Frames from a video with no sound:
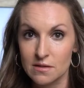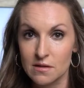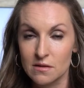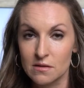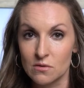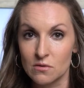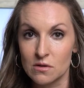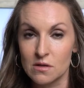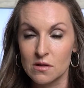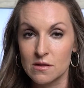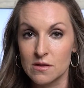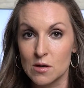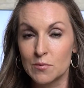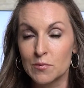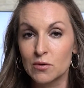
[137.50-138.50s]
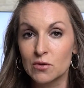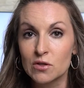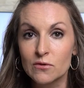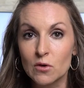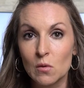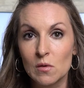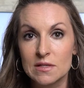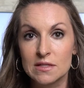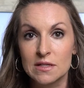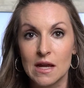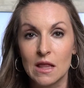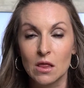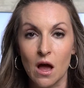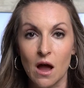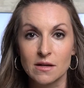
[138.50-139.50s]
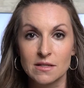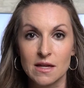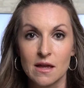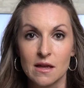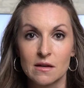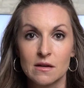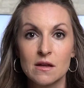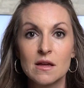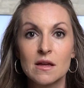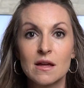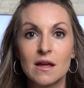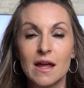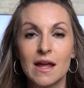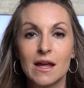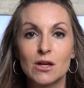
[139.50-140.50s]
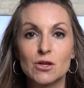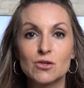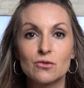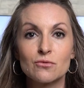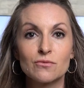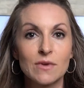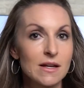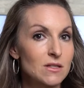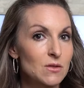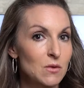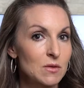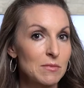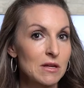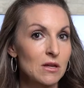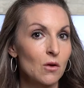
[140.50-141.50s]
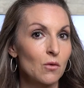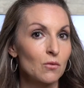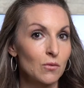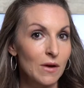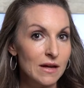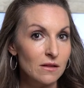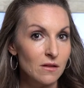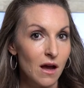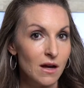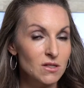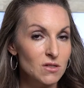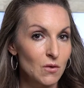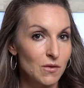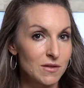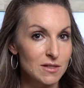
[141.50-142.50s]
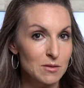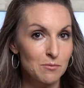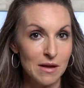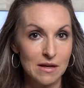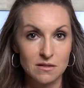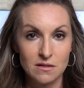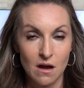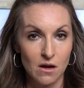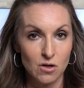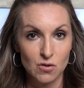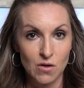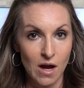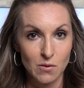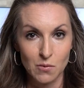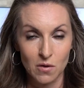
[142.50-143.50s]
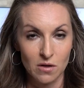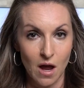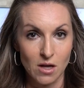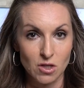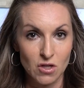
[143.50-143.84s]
The approval will stay locked in, and your rates will be rate locked, so this base contract will not